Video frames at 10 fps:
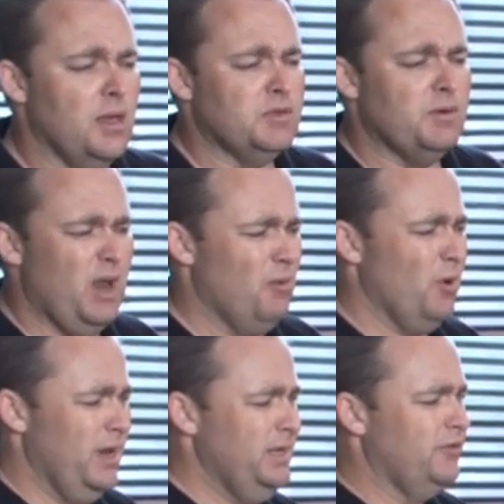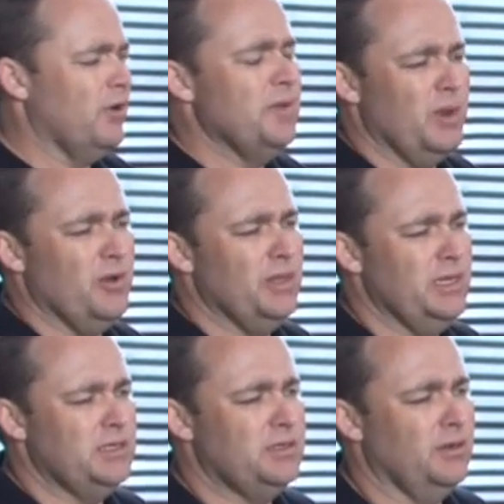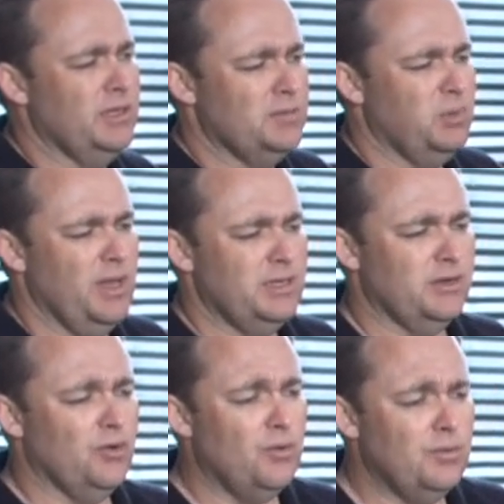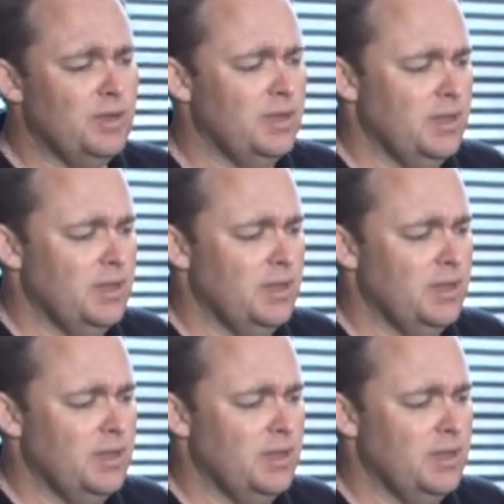So we don't want any treatment on these plants at all.